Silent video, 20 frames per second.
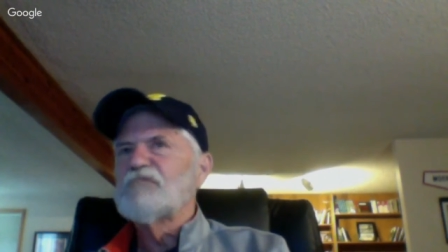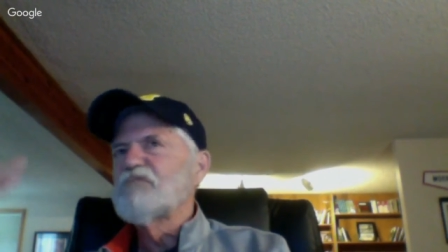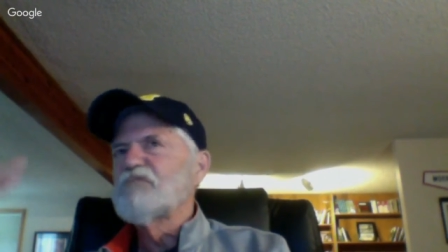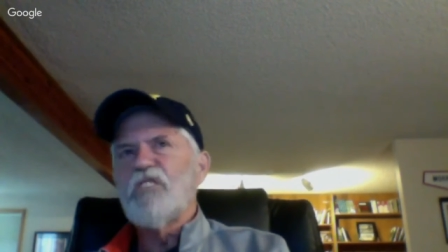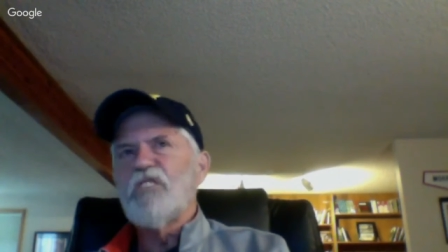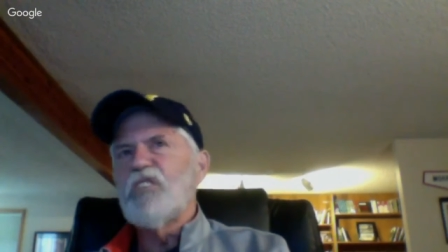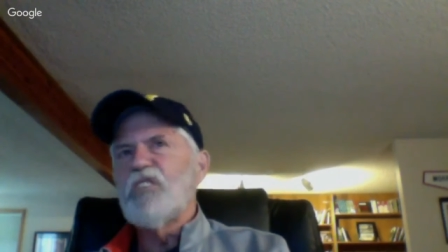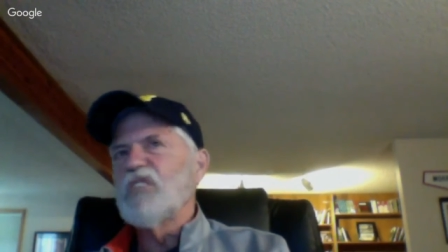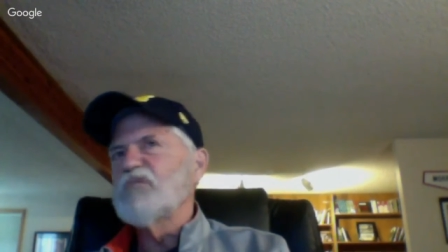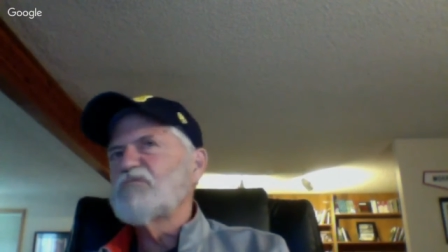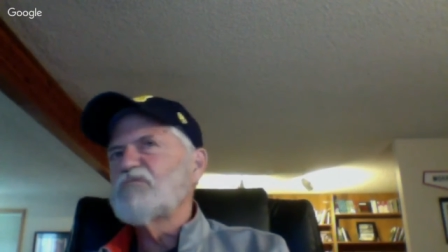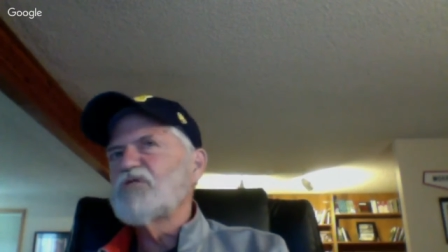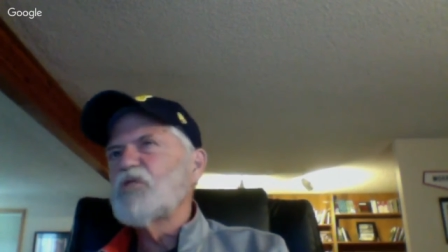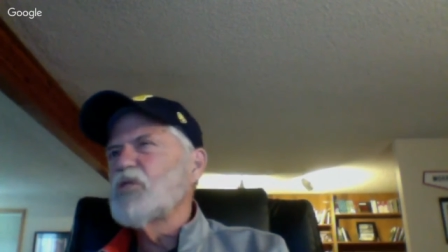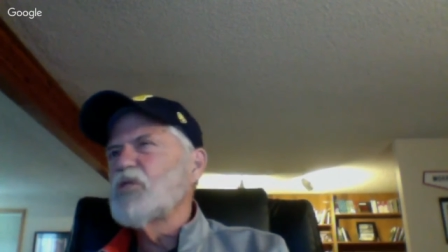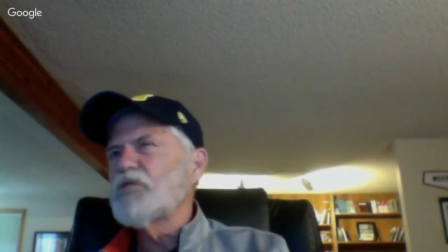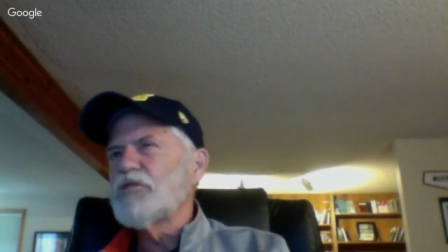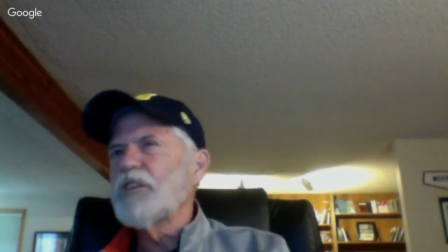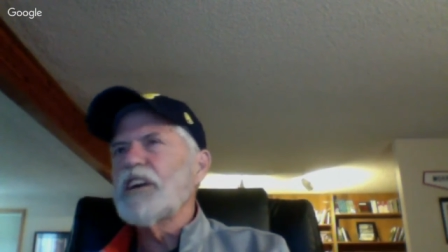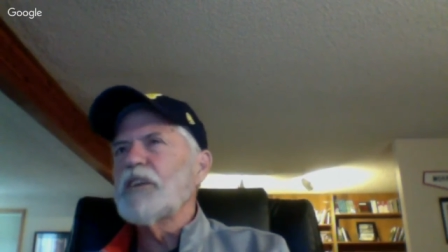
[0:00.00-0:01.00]
for
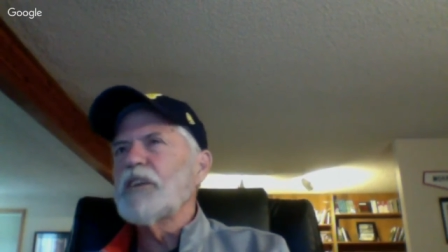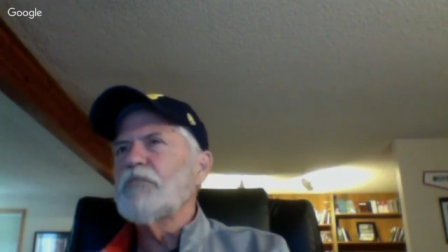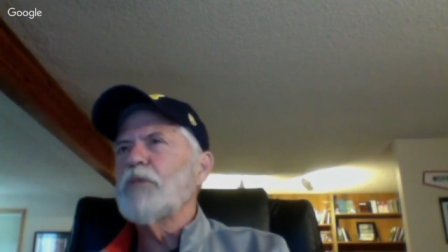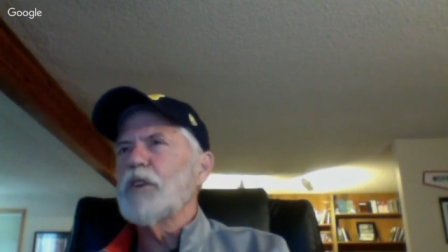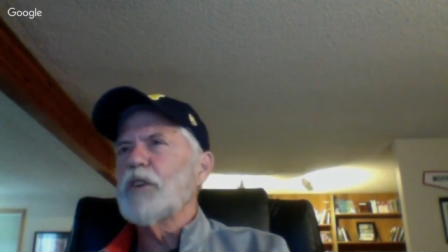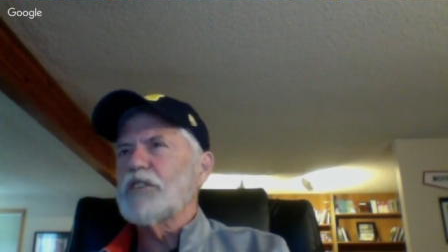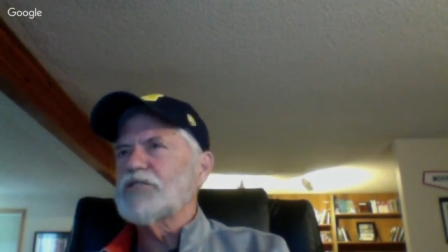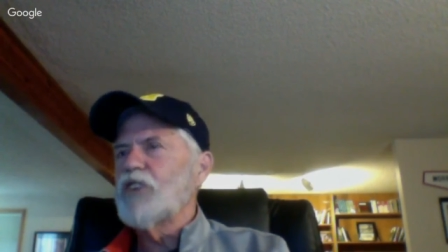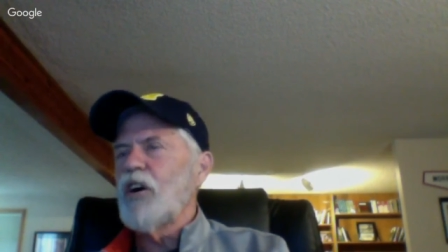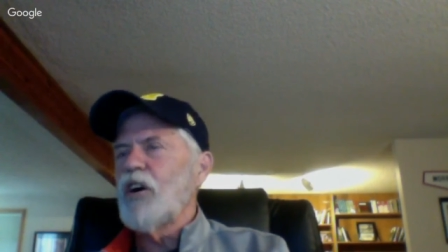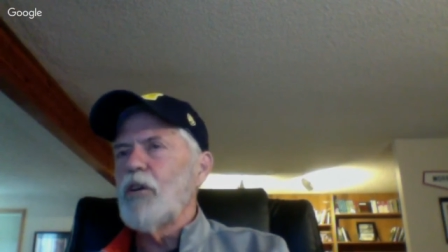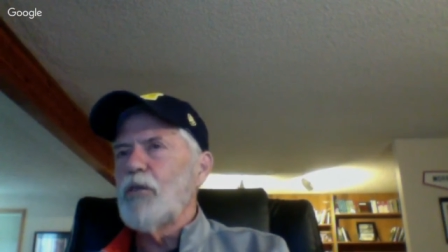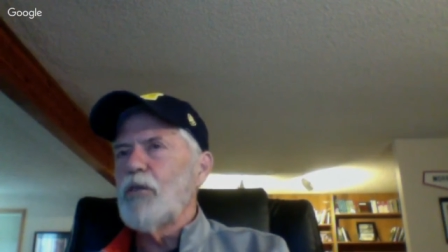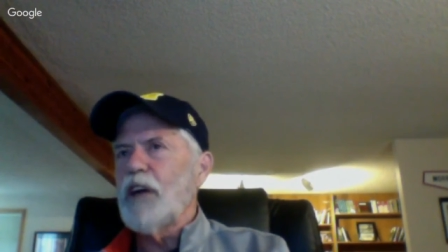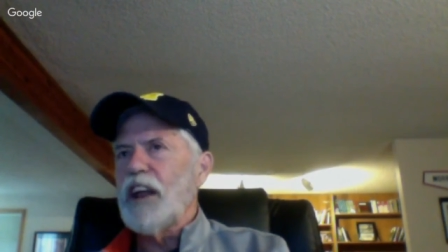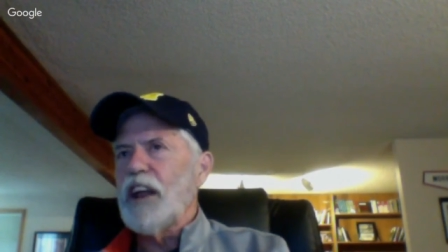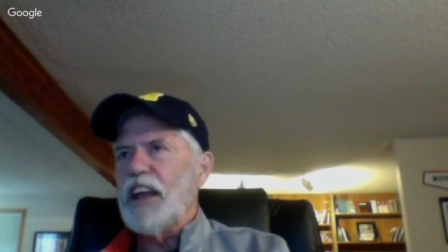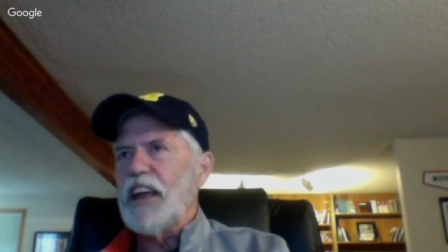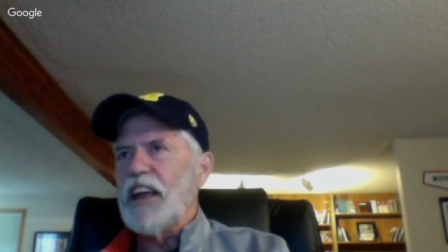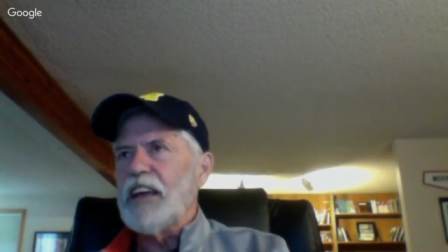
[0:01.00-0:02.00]
2 or 3 good books
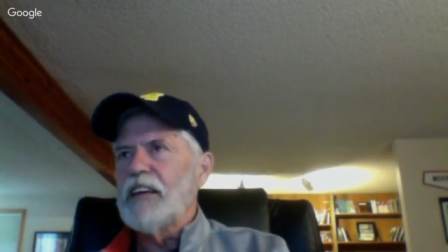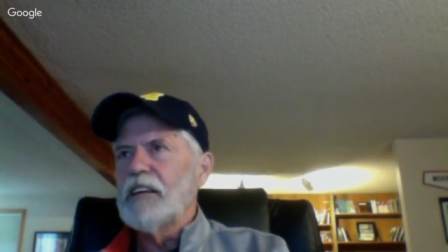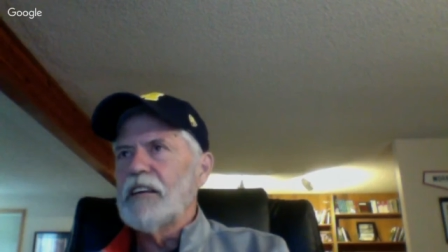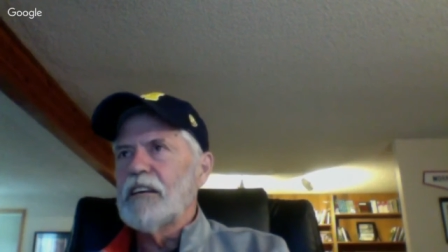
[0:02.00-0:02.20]
already.